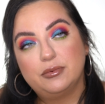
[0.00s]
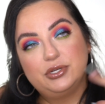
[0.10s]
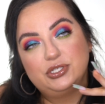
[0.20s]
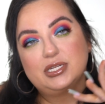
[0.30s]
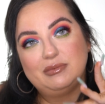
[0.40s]
We're
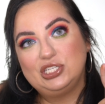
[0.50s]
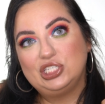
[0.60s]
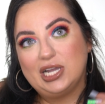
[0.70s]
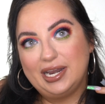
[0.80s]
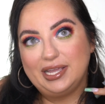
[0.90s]
just going to be
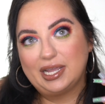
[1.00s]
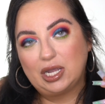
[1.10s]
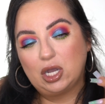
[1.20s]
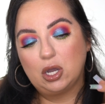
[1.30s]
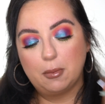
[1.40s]

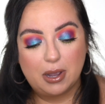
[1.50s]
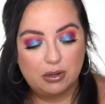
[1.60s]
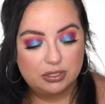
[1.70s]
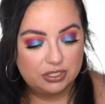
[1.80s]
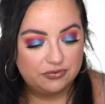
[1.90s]
chatting
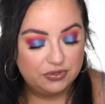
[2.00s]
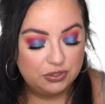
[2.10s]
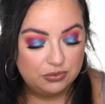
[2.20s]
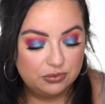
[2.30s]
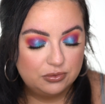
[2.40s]
about a
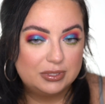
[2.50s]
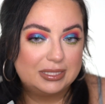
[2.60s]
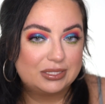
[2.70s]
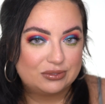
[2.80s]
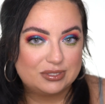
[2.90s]
few
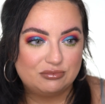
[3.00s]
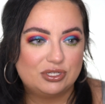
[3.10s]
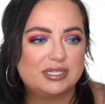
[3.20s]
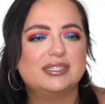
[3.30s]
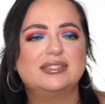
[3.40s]
little
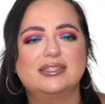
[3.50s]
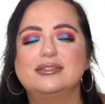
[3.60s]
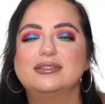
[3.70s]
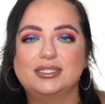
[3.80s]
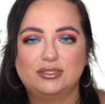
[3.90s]
subjects. It's
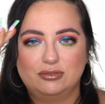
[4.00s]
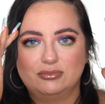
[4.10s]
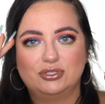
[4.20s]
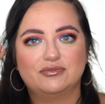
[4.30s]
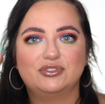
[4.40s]
not like too
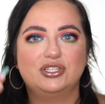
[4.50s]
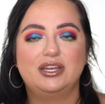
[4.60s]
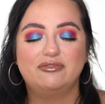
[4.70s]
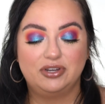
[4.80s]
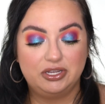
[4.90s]
much of a
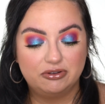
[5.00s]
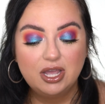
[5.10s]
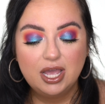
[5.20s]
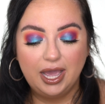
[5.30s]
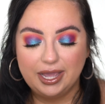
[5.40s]
chatty video.
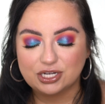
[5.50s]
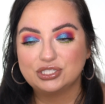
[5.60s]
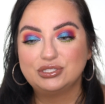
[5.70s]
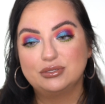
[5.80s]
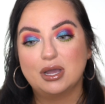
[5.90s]
I
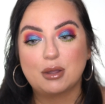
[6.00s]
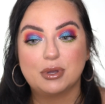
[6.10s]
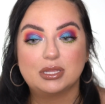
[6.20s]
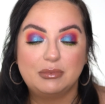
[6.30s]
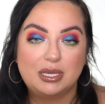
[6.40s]
actually do talk
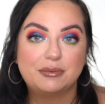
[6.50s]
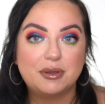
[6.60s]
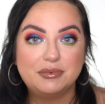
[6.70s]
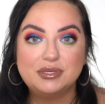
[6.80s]
about the makeup I'm